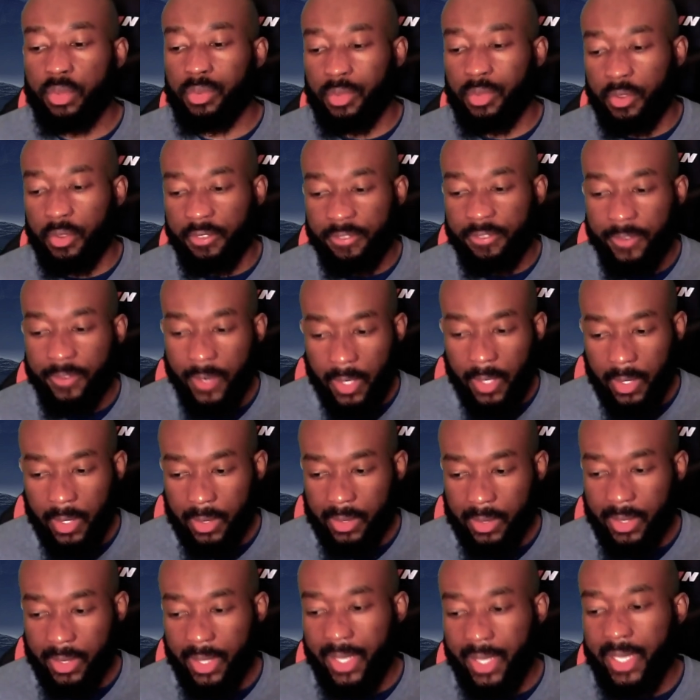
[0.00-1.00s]
to fall
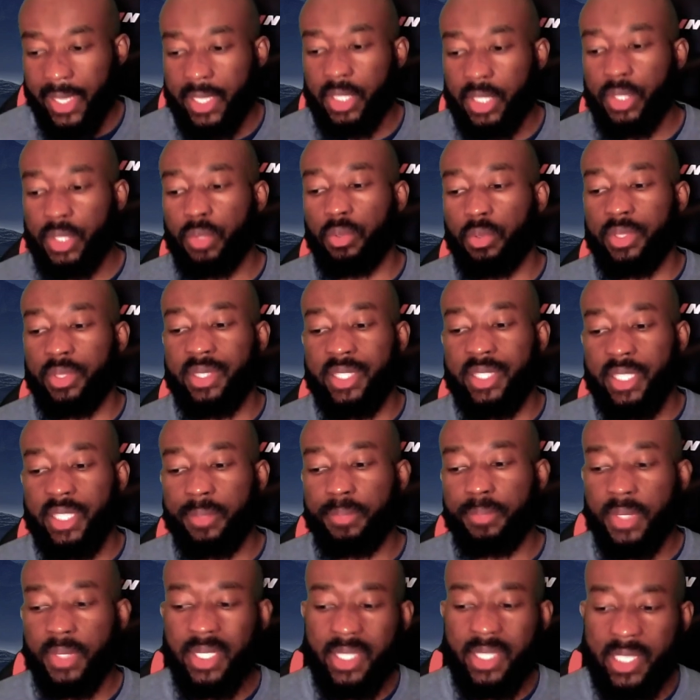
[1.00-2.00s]
into a deep
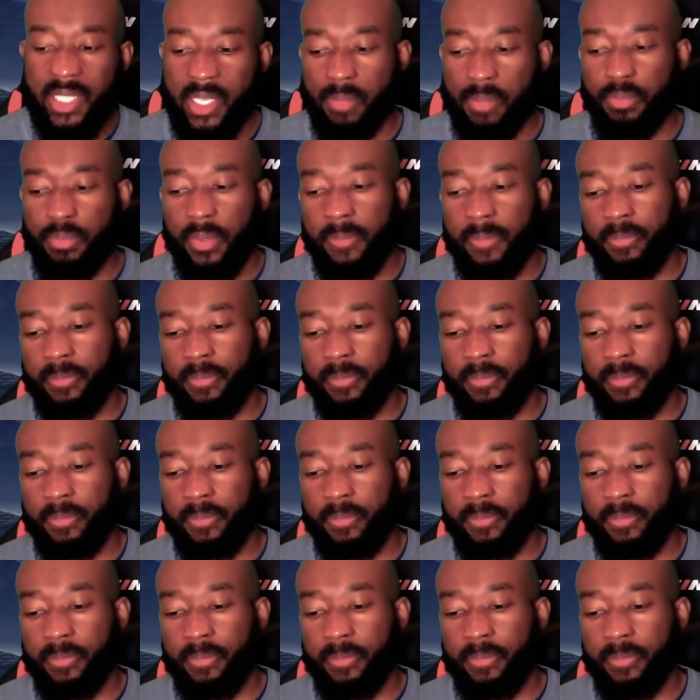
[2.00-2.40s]
sleep,